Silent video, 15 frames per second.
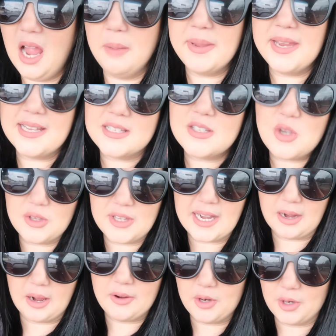I mean it's good
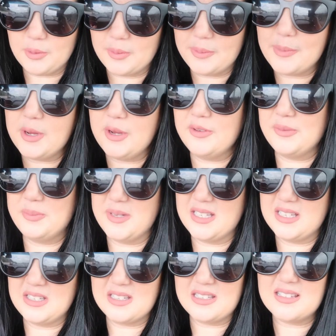that I got it removed
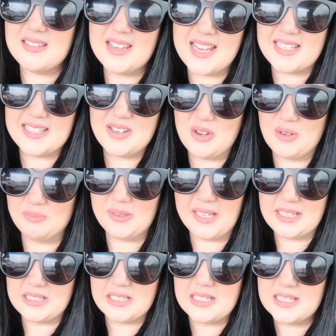it's just it's not
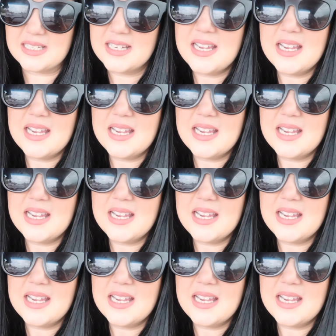pleasant